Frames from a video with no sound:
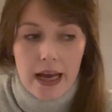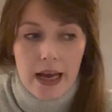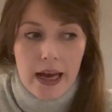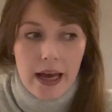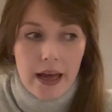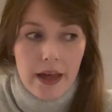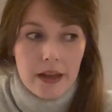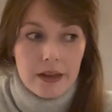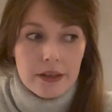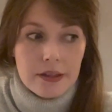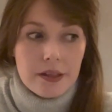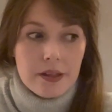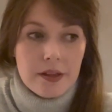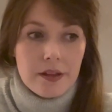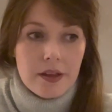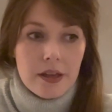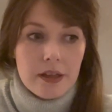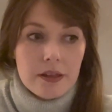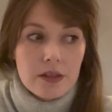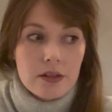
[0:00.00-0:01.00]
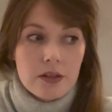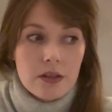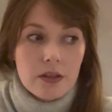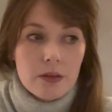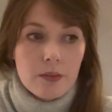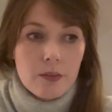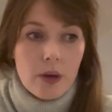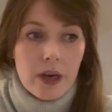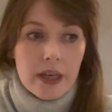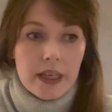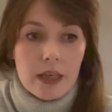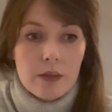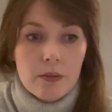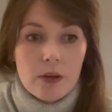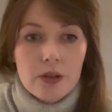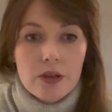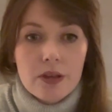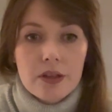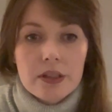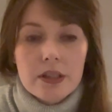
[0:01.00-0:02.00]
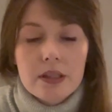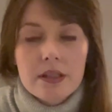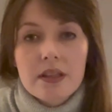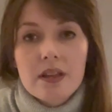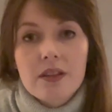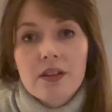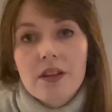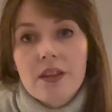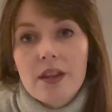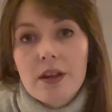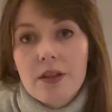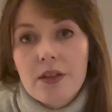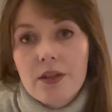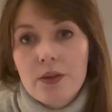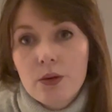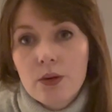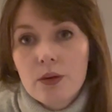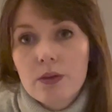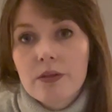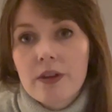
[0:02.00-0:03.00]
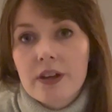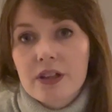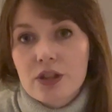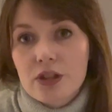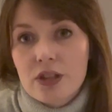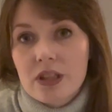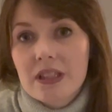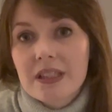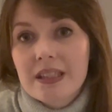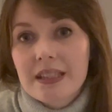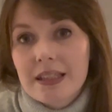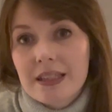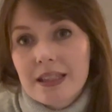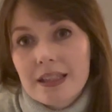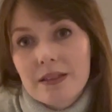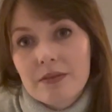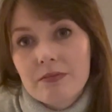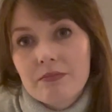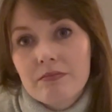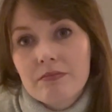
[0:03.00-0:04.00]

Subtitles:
And then my chemo nurses said that they thought they should consider